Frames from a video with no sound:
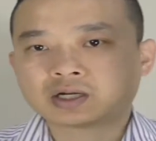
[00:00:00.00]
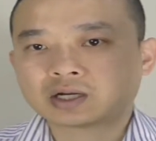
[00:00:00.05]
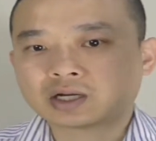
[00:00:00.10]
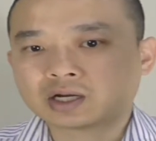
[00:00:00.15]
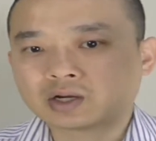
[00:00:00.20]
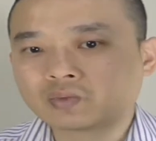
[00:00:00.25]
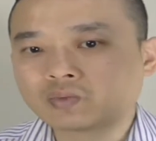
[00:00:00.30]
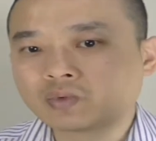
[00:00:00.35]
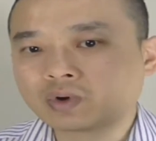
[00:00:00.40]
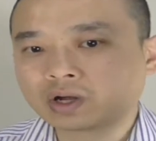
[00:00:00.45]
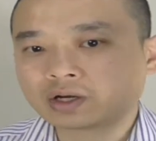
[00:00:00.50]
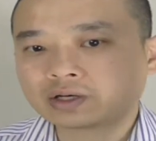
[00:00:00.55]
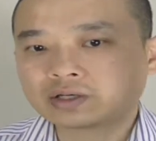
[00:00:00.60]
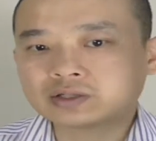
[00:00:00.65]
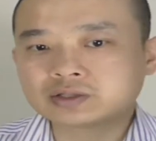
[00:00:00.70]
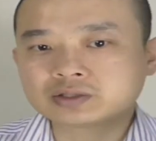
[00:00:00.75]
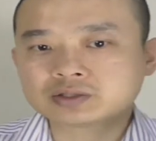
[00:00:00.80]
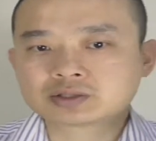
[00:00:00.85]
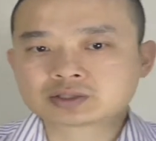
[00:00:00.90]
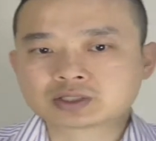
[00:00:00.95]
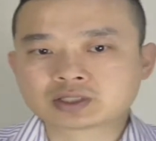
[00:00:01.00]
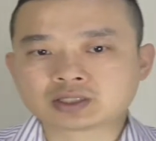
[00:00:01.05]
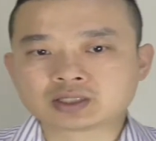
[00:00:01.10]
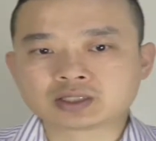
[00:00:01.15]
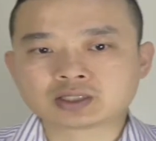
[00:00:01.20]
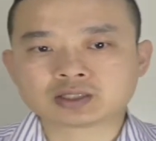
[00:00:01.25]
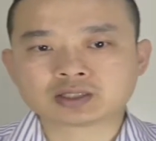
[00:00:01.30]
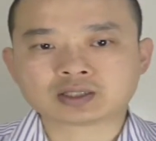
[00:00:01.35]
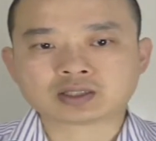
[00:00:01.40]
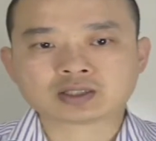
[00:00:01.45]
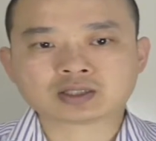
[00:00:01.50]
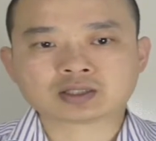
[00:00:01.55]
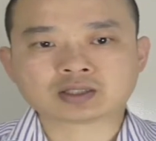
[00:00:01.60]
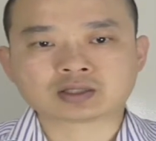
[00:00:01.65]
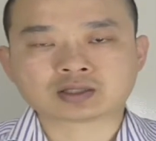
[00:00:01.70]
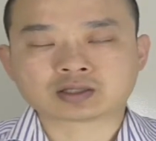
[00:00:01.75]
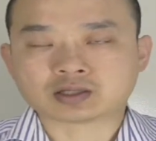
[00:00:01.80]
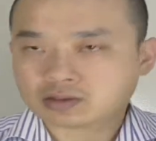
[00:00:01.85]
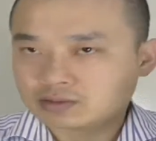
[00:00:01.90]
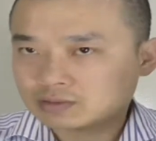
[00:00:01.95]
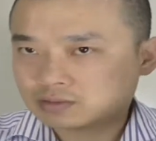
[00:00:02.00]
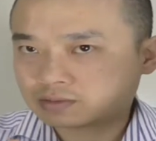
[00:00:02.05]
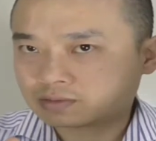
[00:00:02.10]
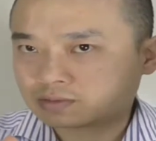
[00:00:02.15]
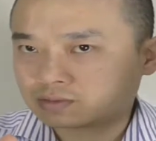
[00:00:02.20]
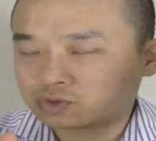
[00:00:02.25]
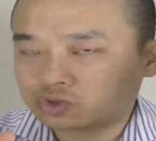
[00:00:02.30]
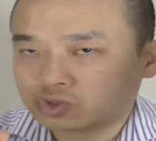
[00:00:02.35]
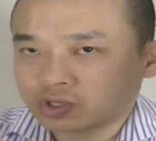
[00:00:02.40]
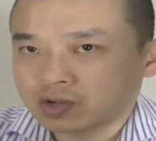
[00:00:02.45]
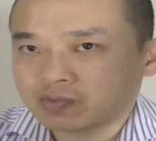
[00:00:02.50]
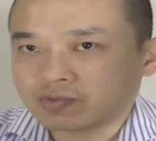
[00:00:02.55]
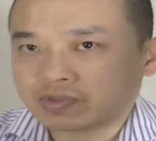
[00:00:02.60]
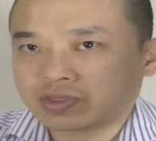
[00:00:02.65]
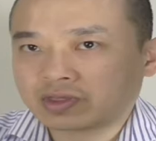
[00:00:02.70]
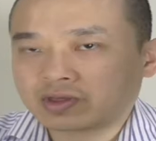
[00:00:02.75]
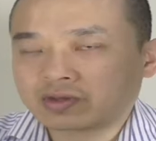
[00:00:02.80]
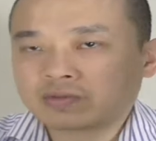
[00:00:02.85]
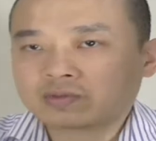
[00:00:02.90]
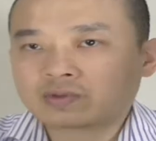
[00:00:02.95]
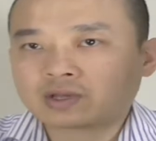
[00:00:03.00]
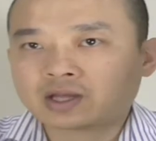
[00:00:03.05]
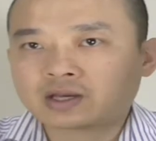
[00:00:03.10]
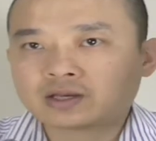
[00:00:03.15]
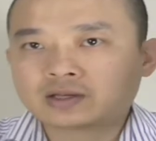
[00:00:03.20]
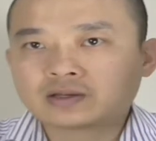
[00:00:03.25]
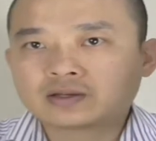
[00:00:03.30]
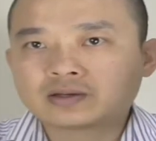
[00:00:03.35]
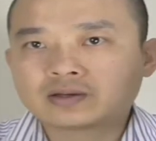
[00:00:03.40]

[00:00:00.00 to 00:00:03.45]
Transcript: I want to share with you that